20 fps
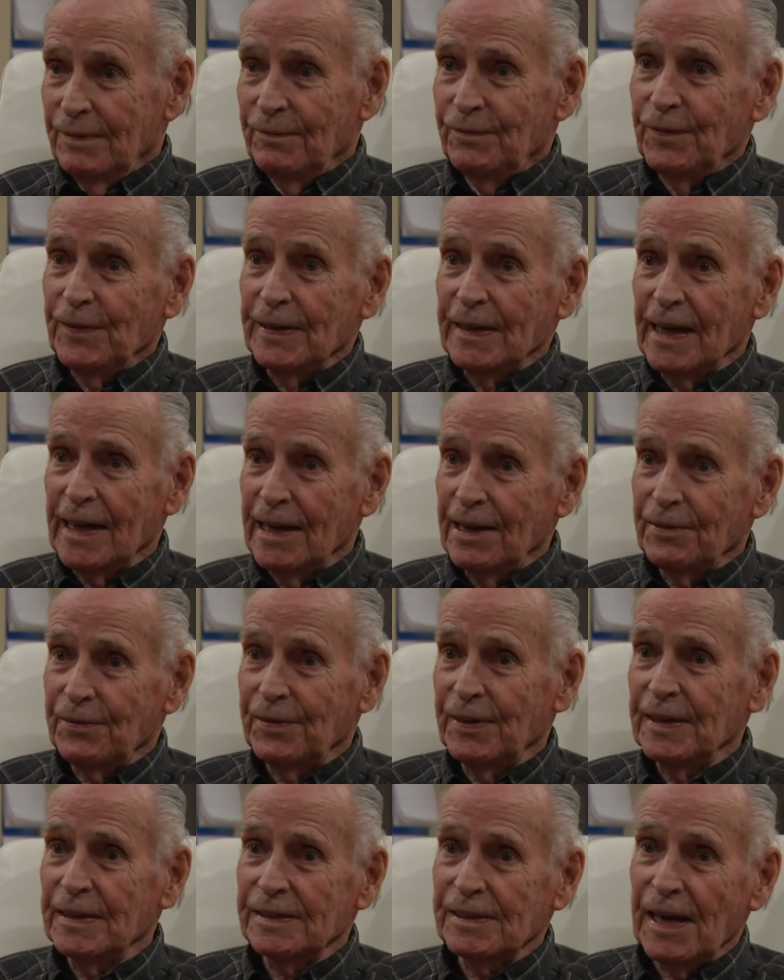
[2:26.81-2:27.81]
funny how
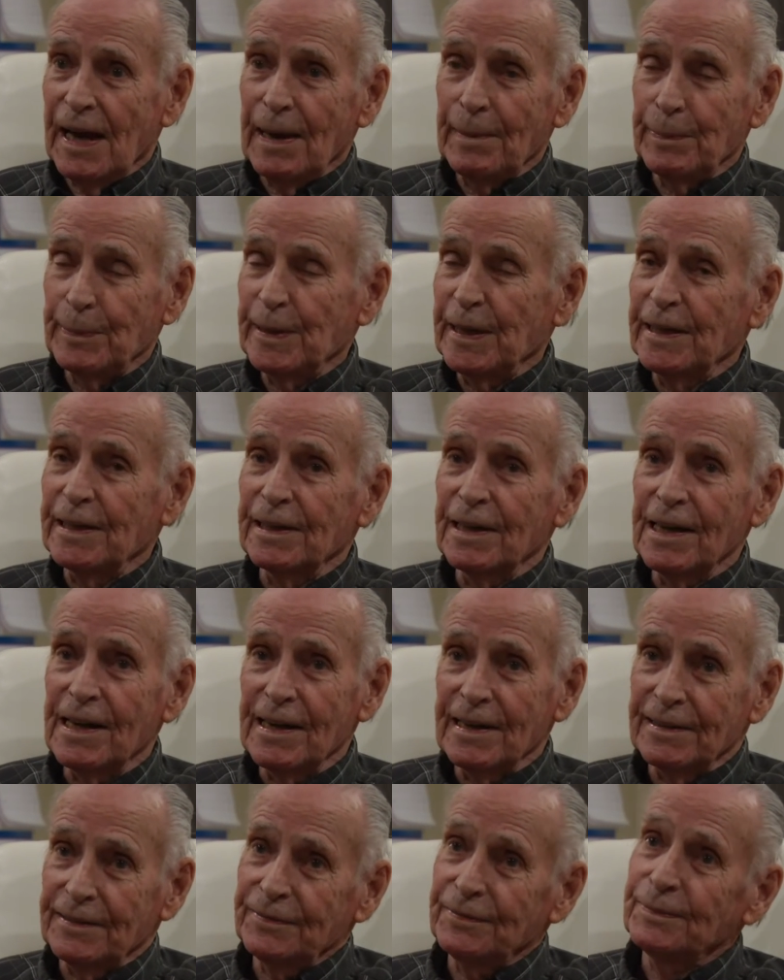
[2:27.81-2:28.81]
things happen in
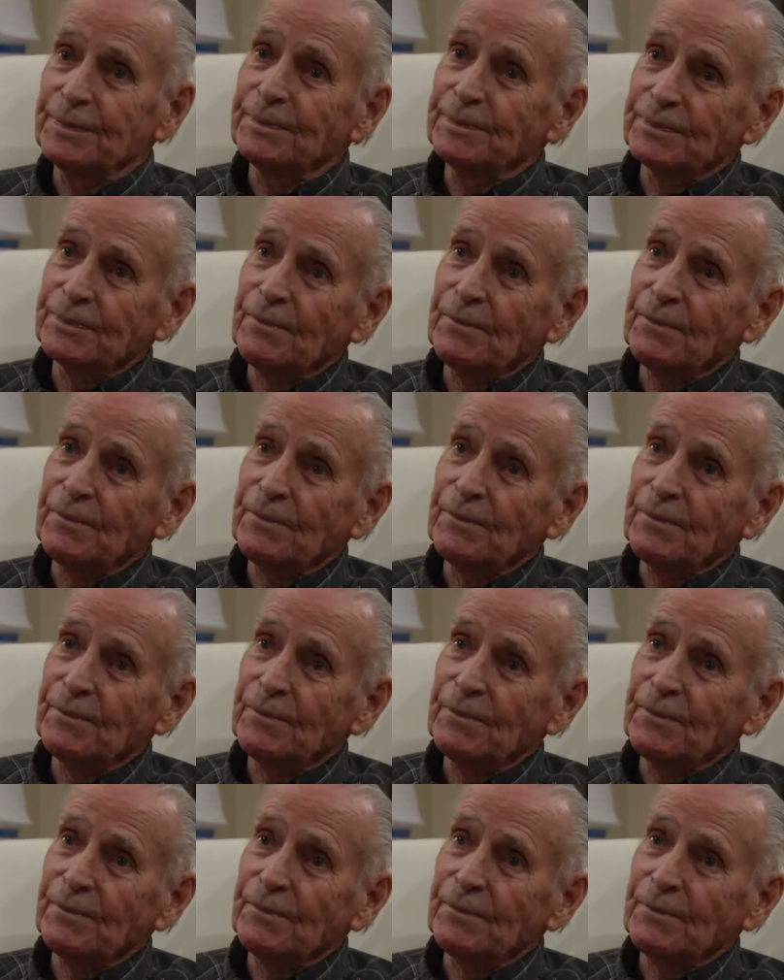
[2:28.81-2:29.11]
life.